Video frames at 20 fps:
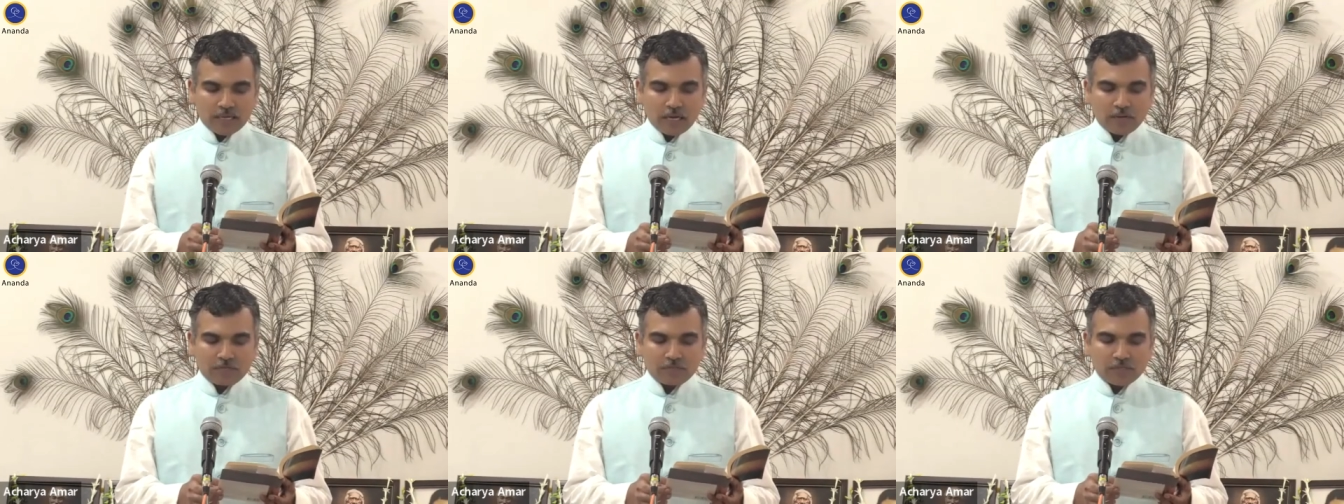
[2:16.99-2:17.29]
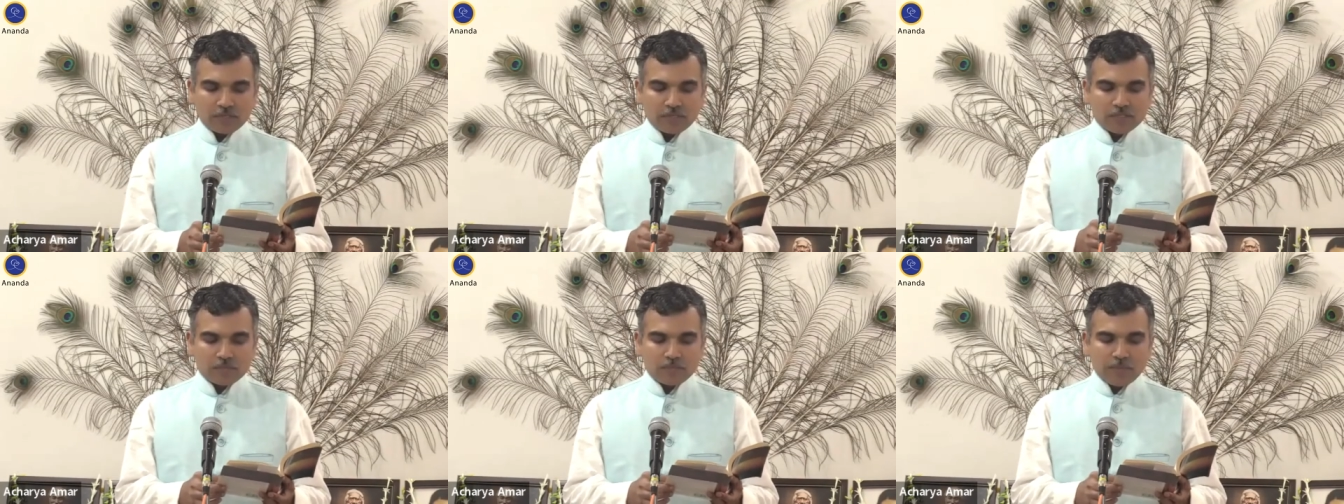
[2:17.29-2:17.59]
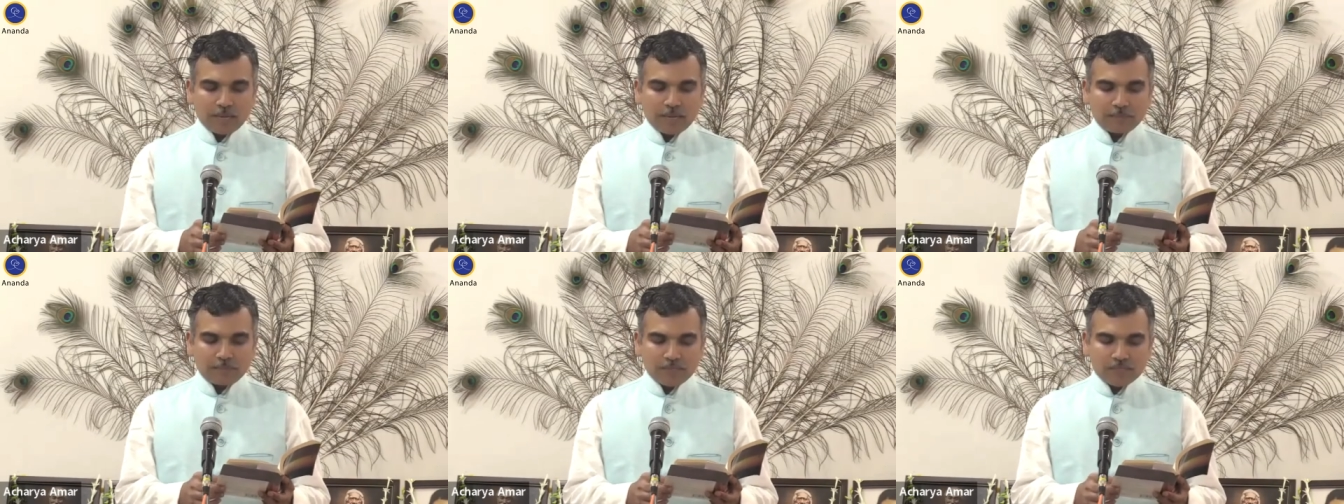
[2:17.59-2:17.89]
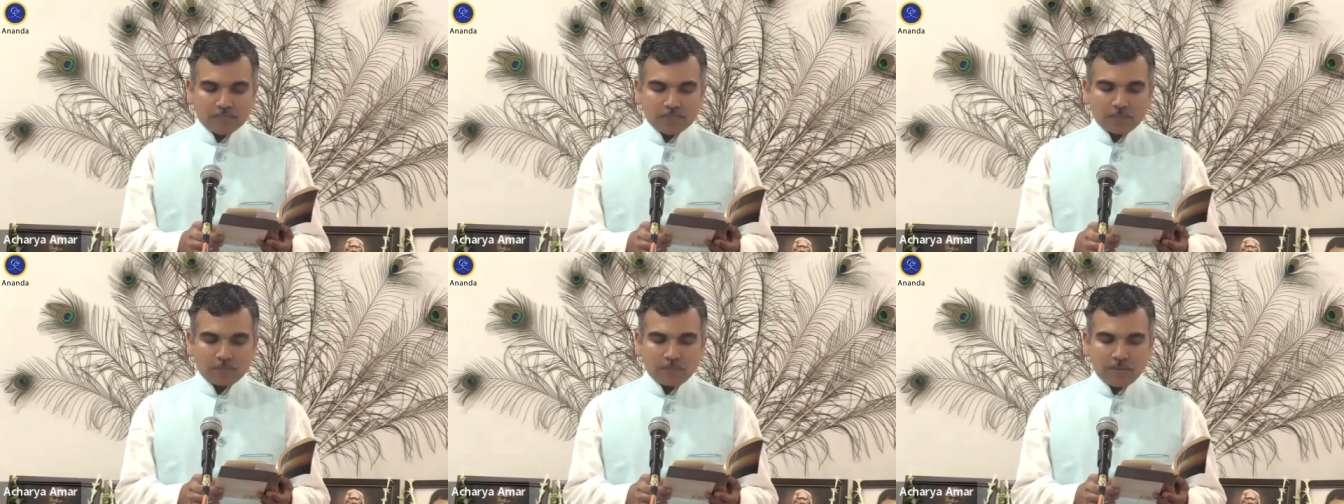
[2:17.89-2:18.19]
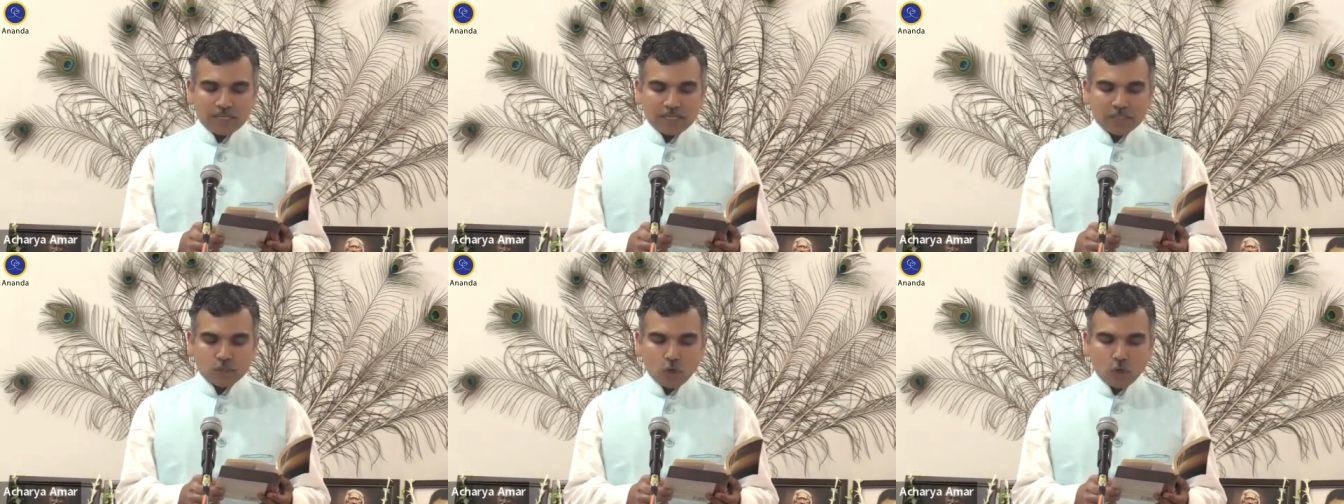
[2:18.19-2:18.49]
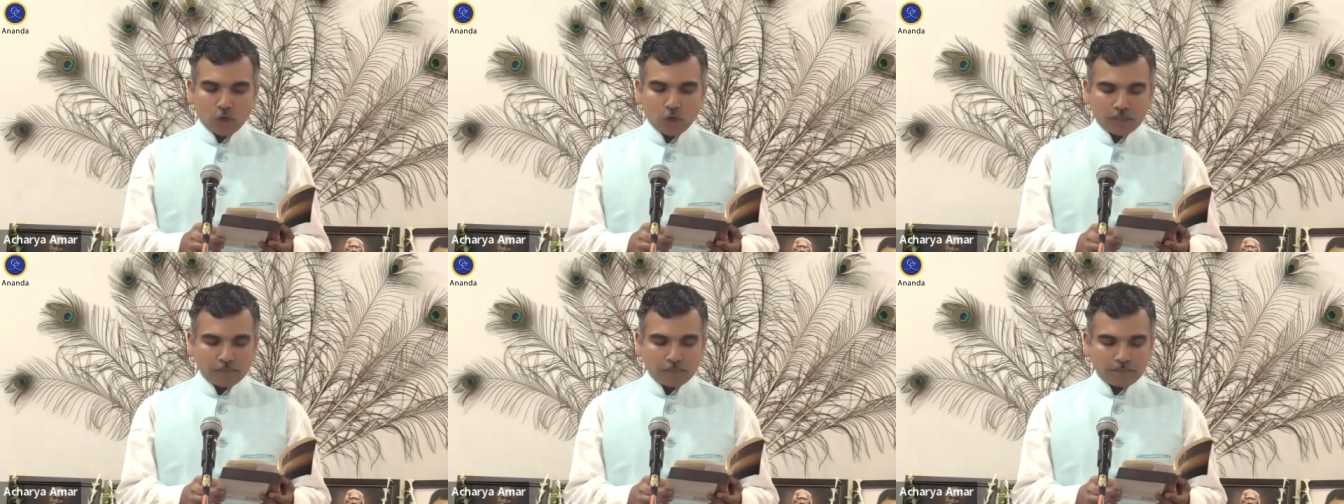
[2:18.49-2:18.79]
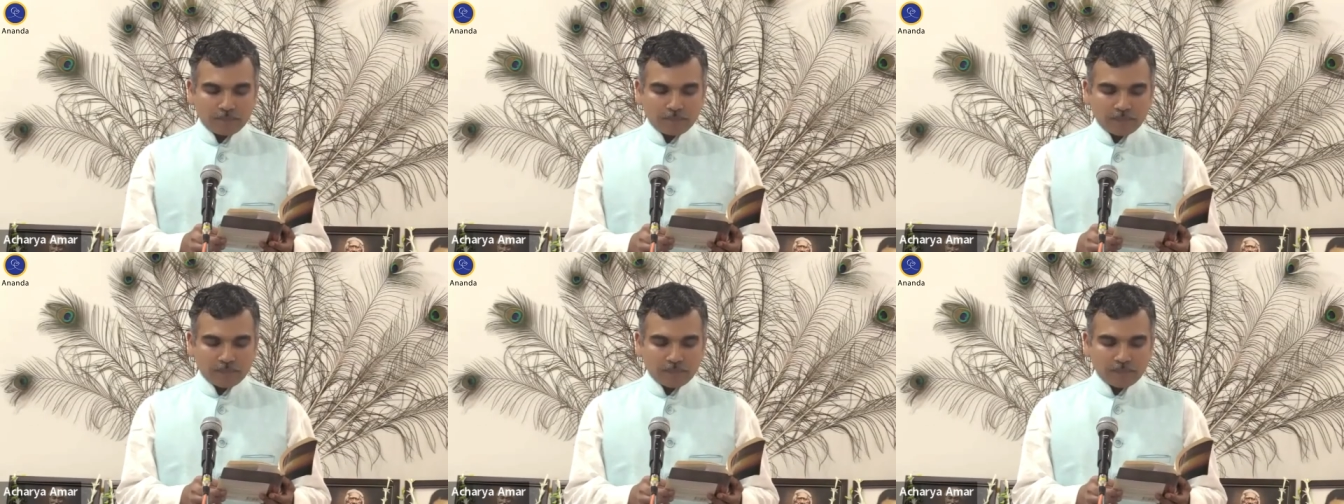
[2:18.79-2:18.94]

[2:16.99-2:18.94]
after his baptism by John.